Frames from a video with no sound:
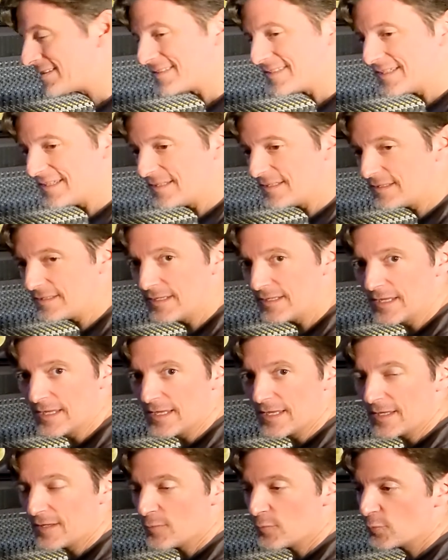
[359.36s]
send,
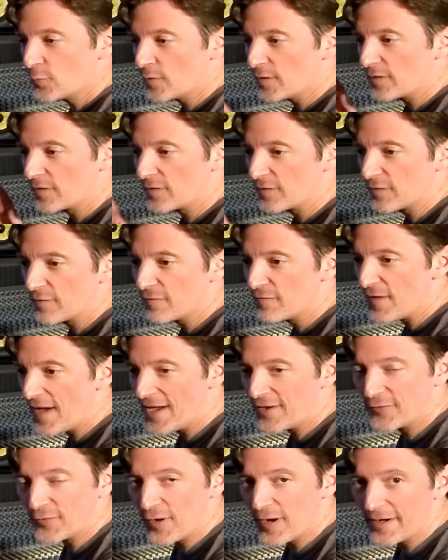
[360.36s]
with the
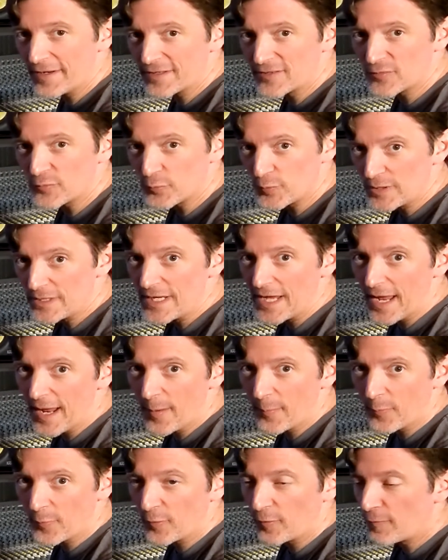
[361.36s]
Phatronics
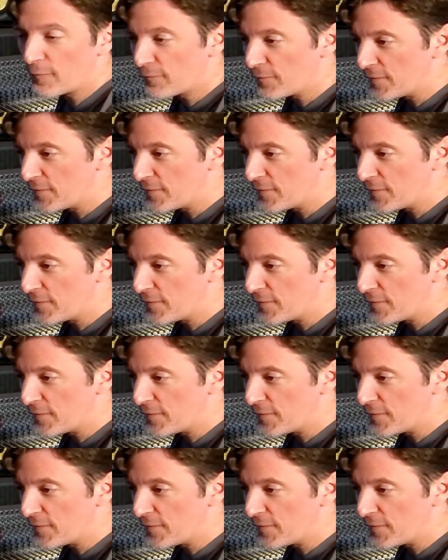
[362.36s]
Reamper